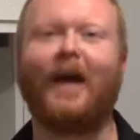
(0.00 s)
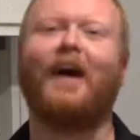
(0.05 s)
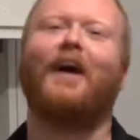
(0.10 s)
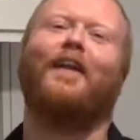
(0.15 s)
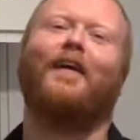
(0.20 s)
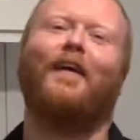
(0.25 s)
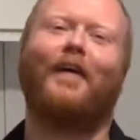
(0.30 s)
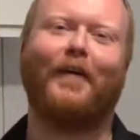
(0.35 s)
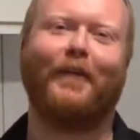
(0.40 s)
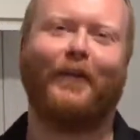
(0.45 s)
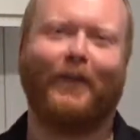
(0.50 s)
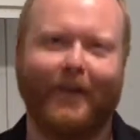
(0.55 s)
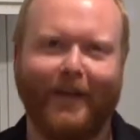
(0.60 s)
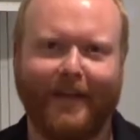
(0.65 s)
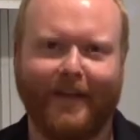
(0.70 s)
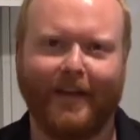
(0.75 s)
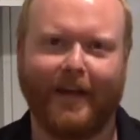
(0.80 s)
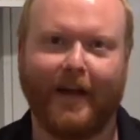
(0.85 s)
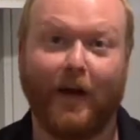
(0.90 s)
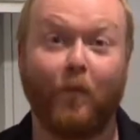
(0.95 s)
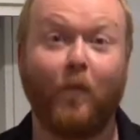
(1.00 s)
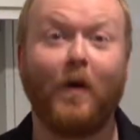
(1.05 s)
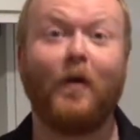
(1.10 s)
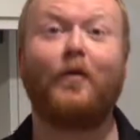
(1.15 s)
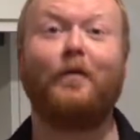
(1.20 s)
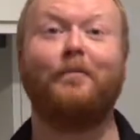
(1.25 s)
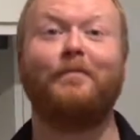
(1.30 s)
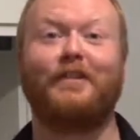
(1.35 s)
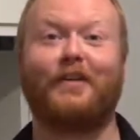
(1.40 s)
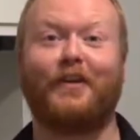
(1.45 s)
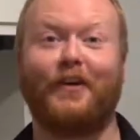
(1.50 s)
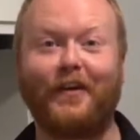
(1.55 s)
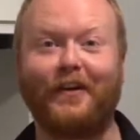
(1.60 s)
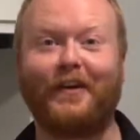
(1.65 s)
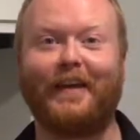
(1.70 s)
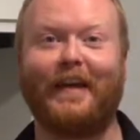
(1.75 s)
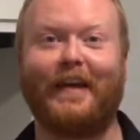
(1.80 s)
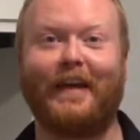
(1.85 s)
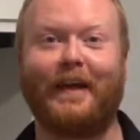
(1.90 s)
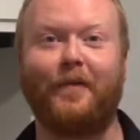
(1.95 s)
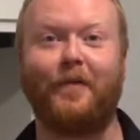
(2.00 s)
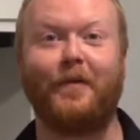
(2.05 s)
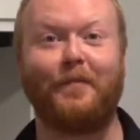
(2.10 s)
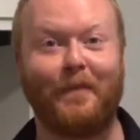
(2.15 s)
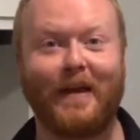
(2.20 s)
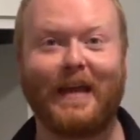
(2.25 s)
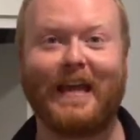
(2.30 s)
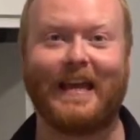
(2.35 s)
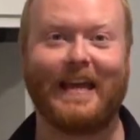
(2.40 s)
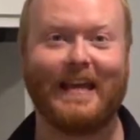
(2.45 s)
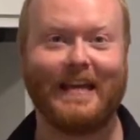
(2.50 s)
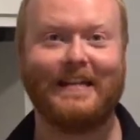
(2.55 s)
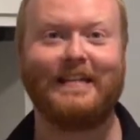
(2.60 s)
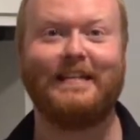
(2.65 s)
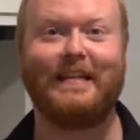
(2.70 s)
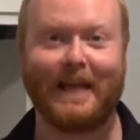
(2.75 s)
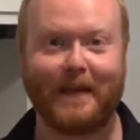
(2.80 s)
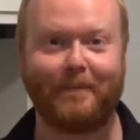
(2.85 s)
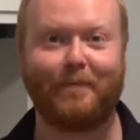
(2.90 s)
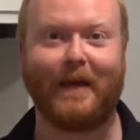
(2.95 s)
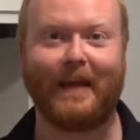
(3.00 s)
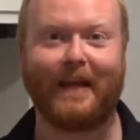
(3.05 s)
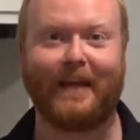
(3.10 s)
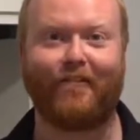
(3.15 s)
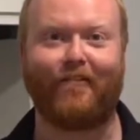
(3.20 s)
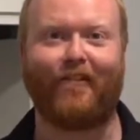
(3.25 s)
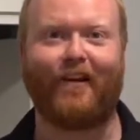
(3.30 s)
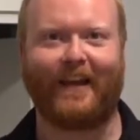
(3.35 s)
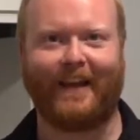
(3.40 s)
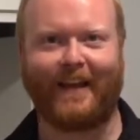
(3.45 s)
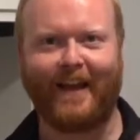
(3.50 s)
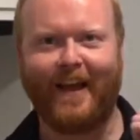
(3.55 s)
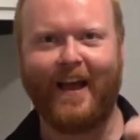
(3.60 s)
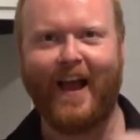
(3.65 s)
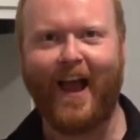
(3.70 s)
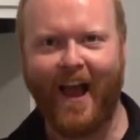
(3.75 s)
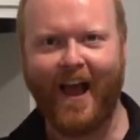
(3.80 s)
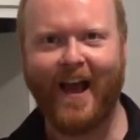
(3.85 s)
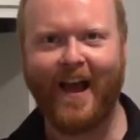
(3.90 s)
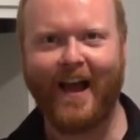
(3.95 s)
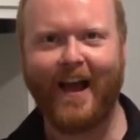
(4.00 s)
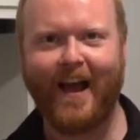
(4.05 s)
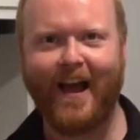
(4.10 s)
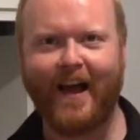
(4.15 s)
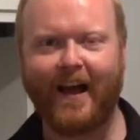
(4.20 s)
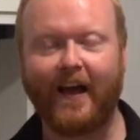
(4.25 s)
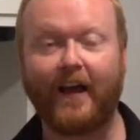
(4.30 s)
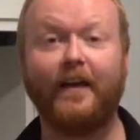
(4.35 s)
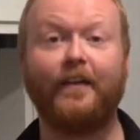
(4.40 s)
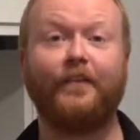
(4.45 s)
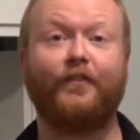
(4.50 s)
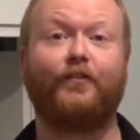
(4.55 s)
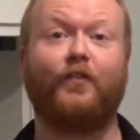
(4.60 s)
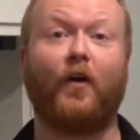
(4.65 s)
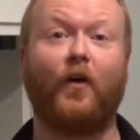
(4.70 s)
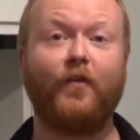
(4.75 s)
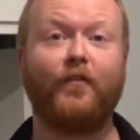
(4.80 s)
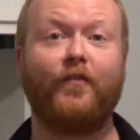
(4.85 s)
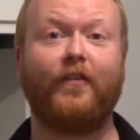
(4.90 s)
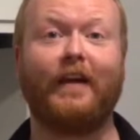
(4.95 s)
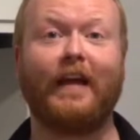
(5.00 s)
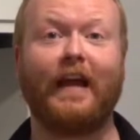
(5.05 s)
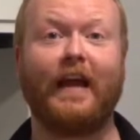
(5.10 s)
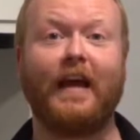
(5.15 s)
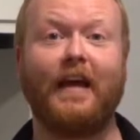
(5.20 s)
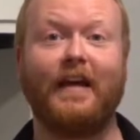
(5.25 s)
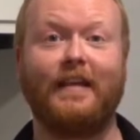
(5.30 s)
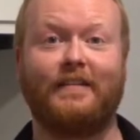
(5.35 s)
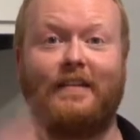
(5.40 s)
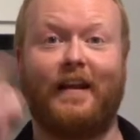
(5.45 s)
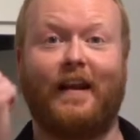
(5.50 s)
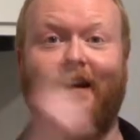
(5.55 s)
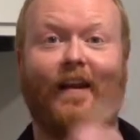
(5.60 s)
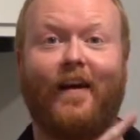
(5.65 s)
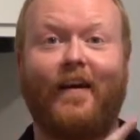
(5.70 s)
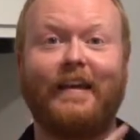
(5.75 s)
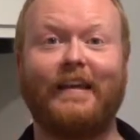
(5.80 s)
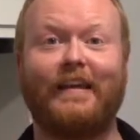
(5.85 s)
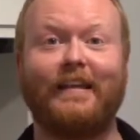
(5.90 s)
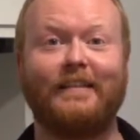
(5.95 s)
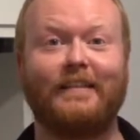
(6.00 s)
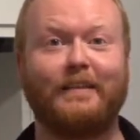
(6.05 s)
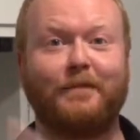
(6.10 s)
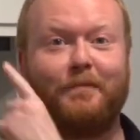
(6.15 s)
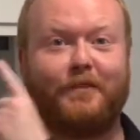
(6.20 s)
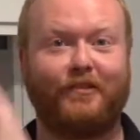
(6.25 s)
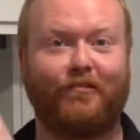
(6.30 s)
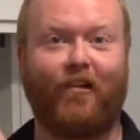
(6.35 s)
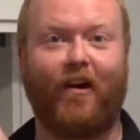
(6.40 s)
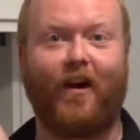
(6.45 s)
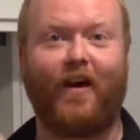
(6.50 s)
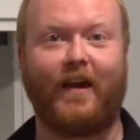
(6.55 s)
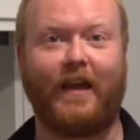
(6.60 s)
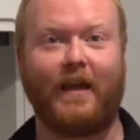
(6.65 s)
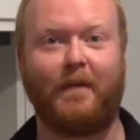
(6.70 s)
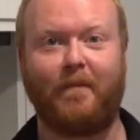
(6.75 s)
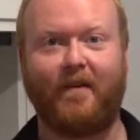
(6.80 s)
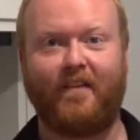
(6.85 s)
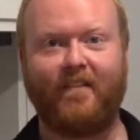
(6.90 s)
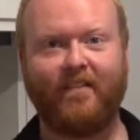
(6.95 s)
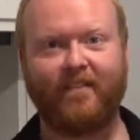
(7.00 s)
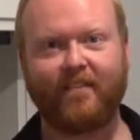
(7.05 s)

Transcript: Hello, and welcome to Cooking with me, Dick Pickering. Don't forget to like and subscribe.